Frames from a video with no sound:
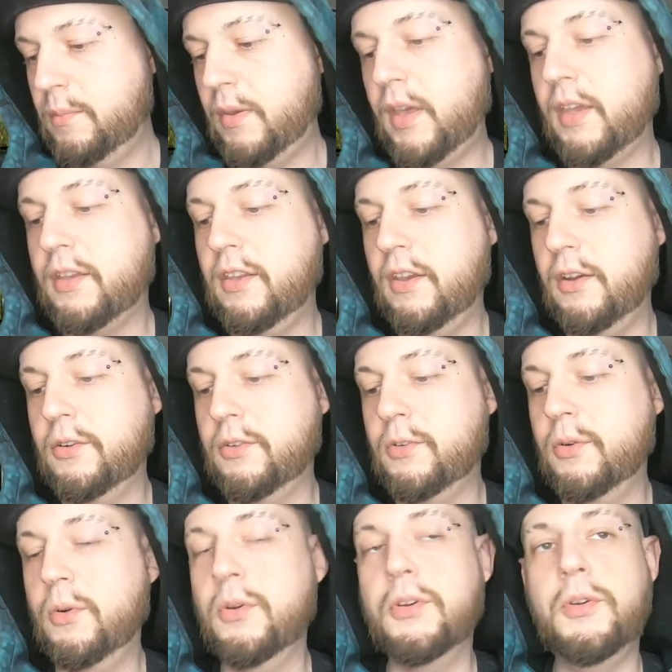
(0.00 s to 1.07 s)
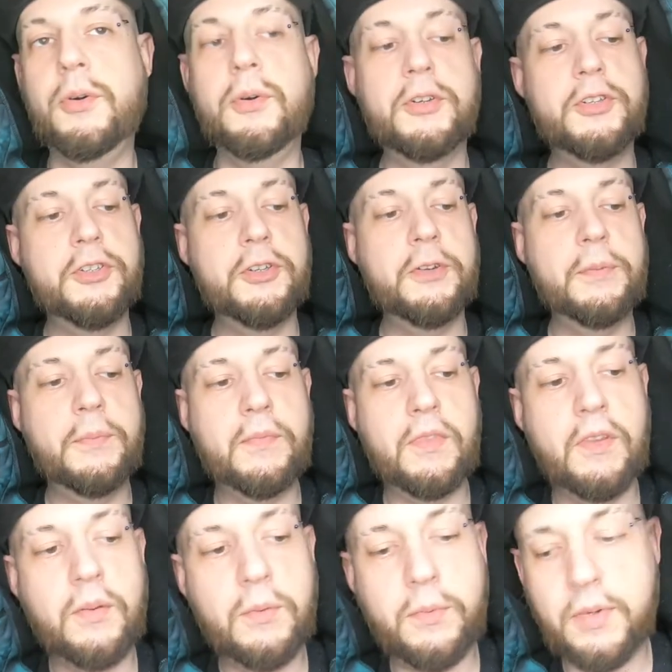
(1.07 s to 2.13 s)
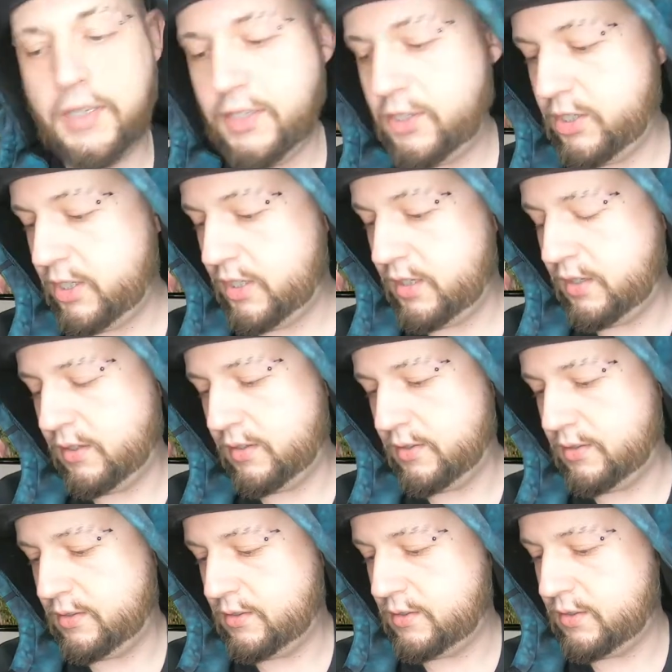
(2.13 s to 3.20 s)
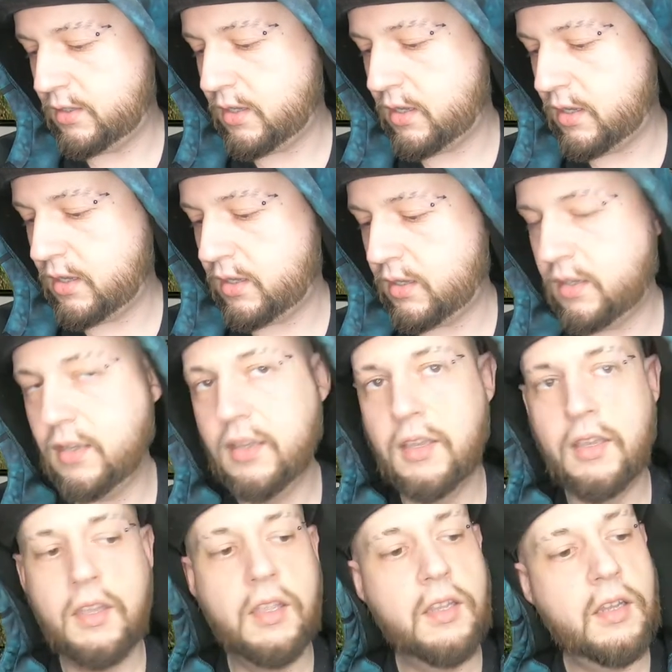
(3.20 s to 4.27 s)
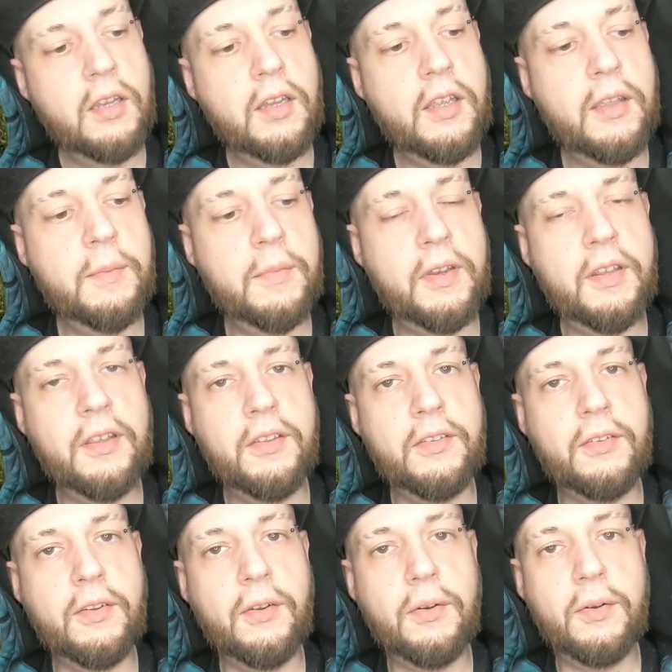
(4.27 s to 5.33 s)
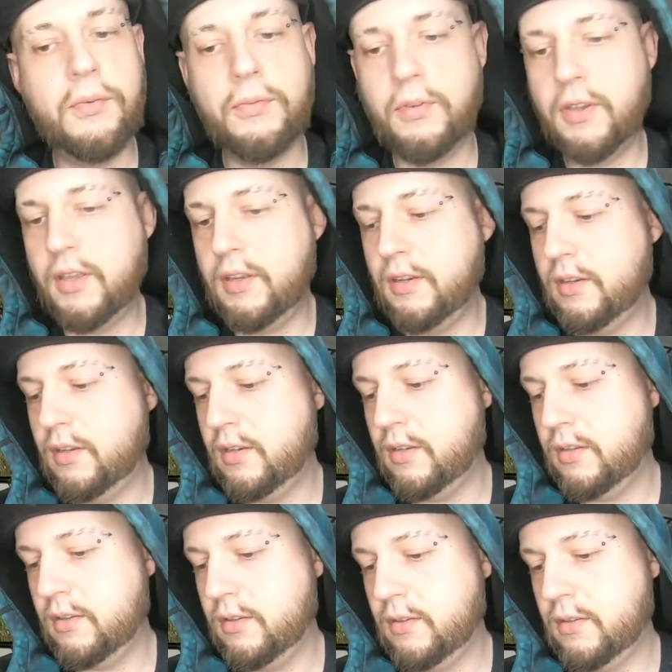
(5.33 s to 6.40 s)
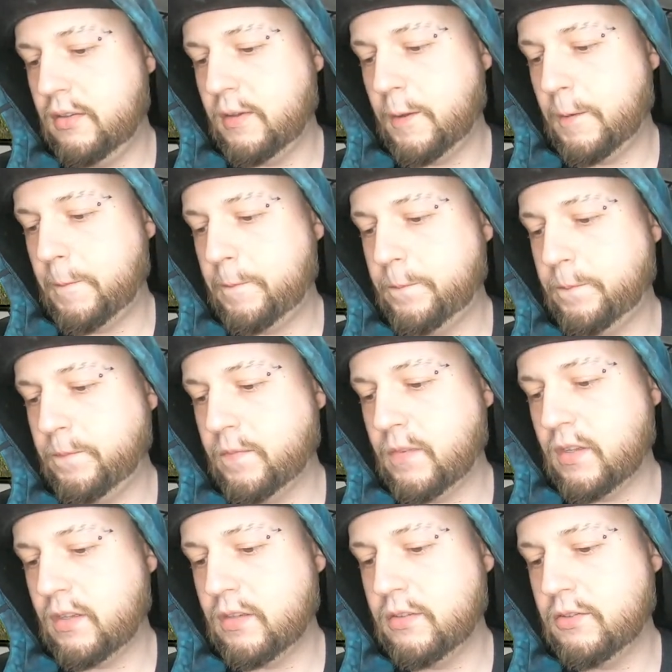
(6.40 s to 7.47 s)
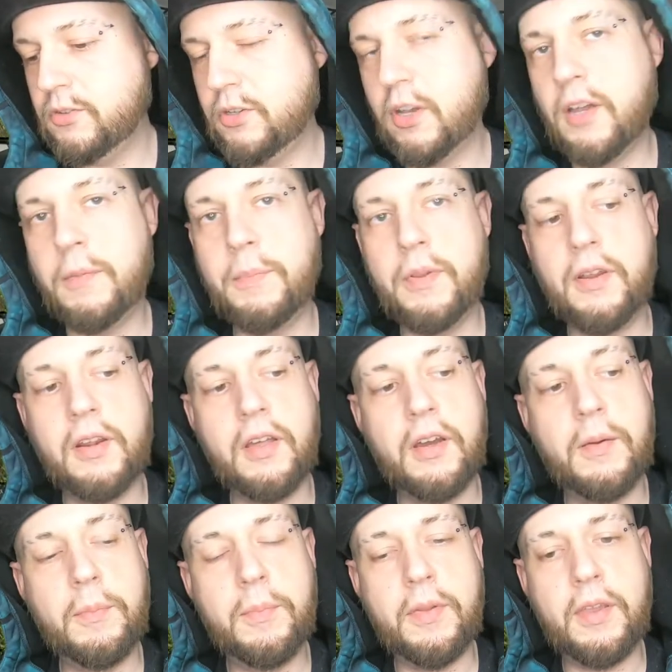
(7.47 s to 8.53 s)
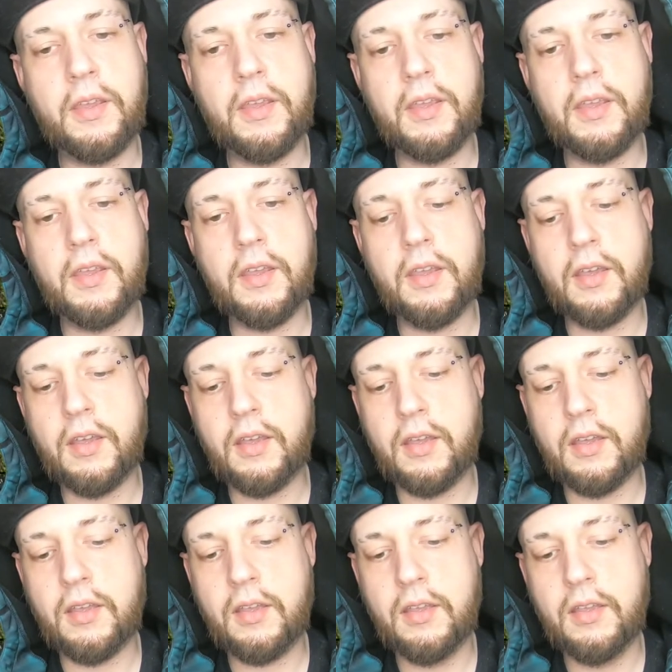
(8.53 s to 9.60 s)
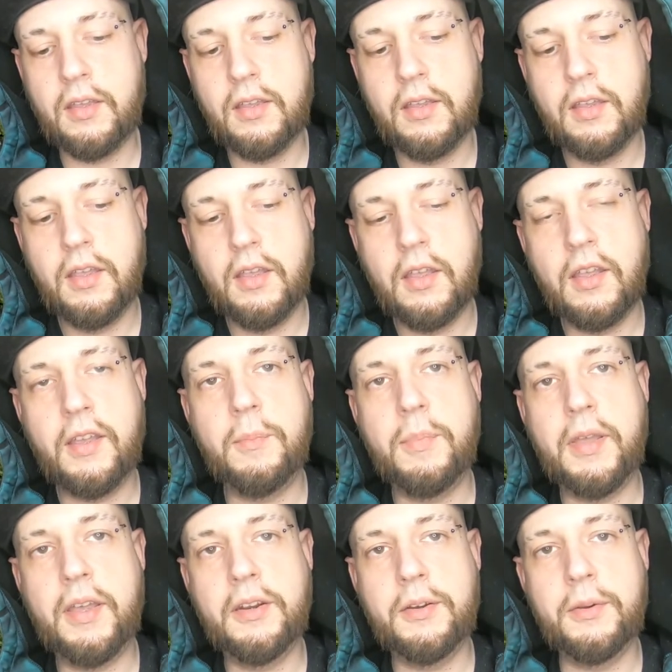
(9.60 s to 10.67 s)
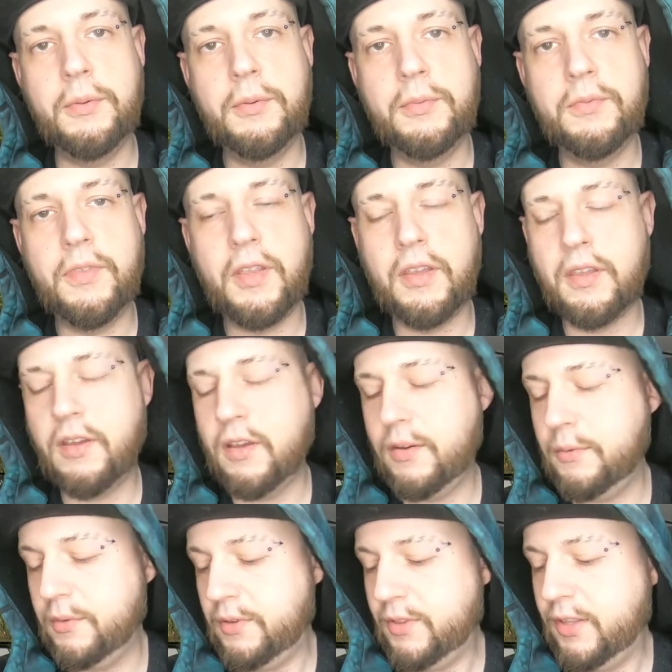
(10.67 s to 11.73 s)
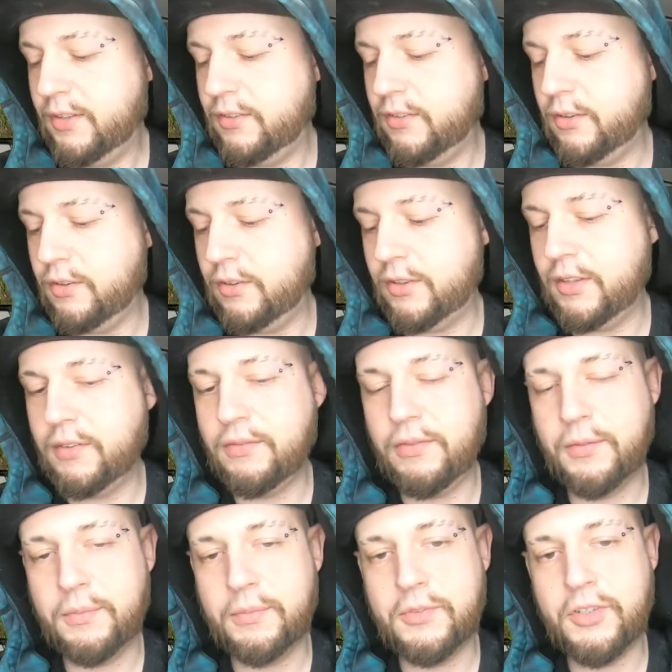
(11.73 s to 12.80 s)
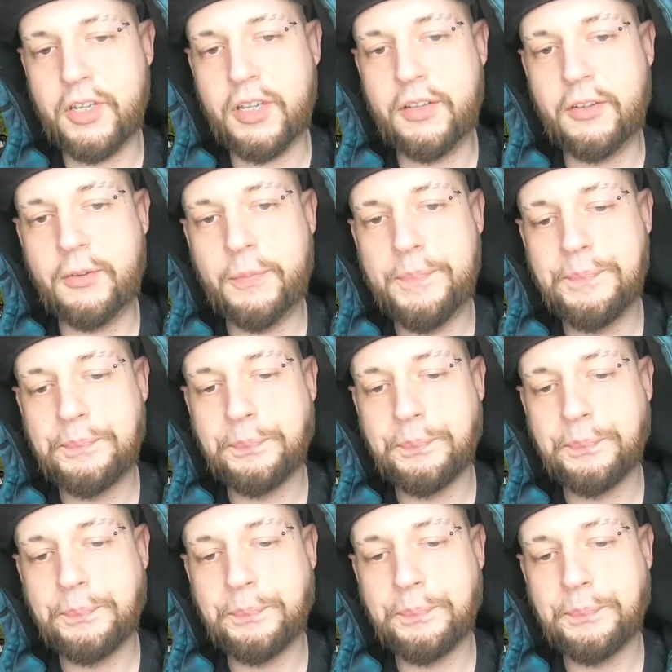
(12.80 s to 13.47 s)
Backyard Gore Torture, which is him and his girlfriend chopping up a pedo that got released early from jail.